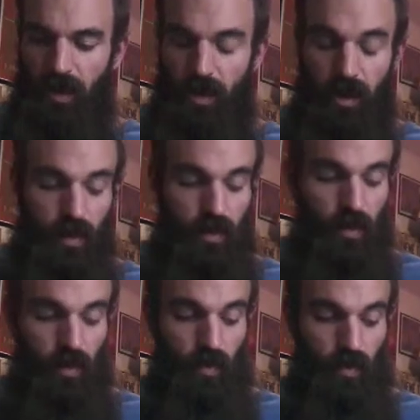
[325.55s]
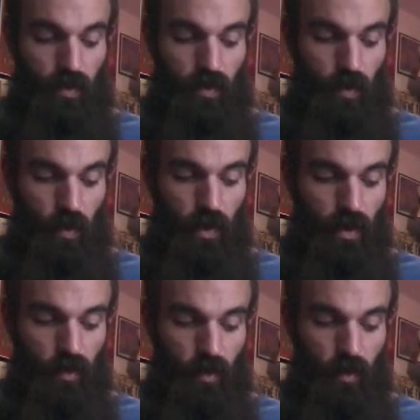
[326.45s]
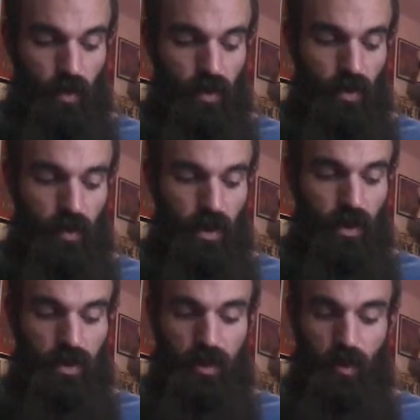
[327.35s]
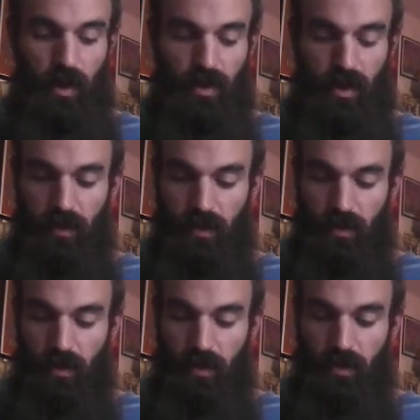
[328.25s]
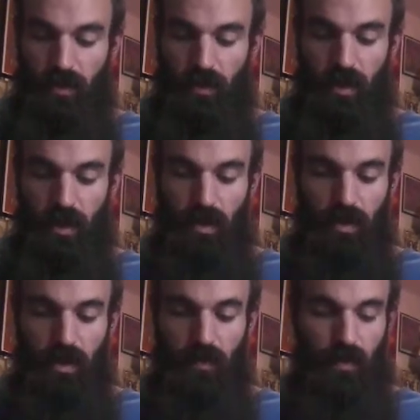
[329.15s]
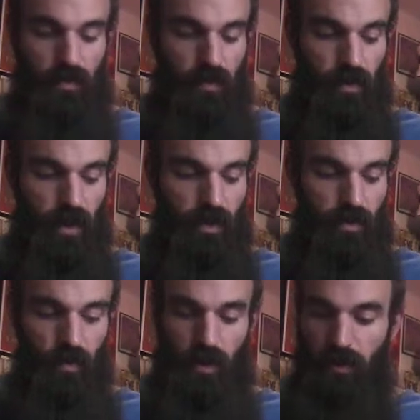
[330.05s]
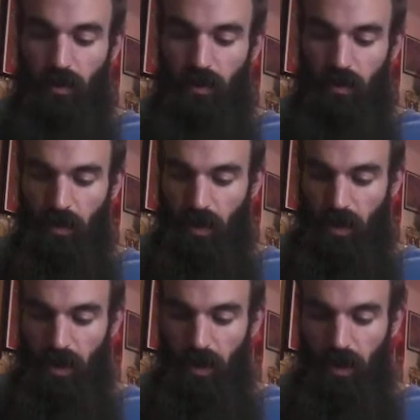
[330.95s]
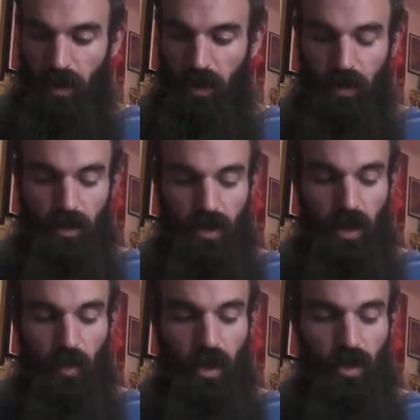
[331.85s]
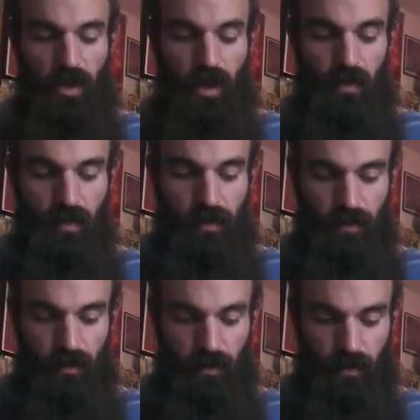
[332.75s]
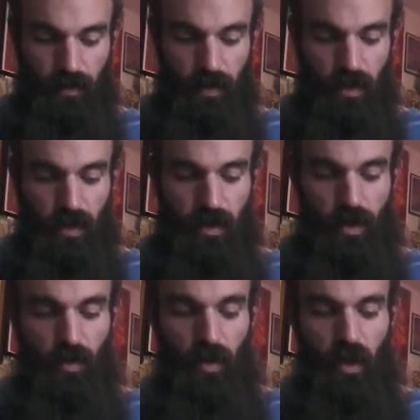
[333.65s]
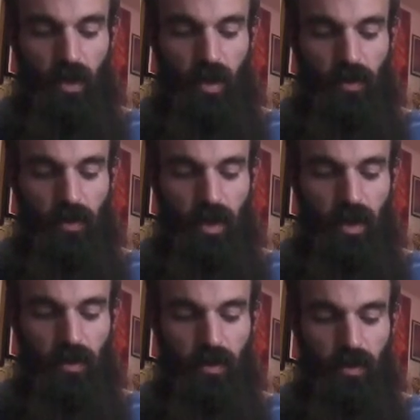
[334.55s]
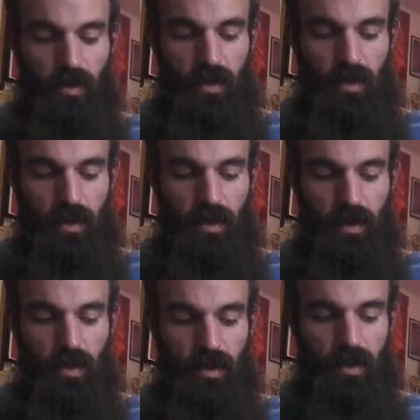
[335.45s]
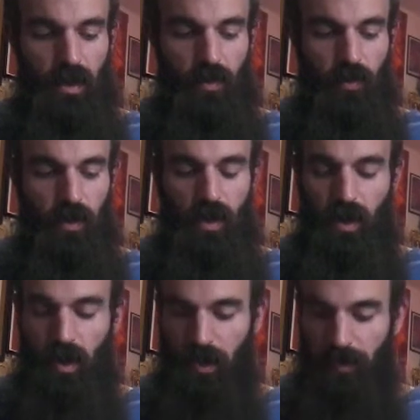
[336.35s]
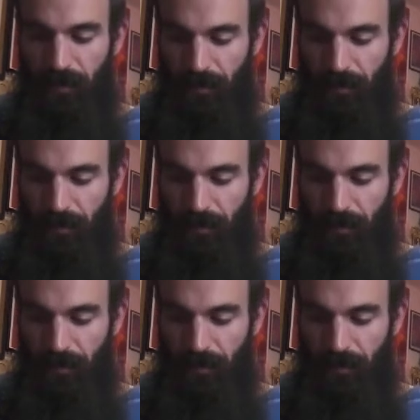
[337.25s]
yeah, so we'll get through them all. So we got D minor 7, so that E7 flat, whatever, it's A minor 7, just bar all of 5, 7th fret on A,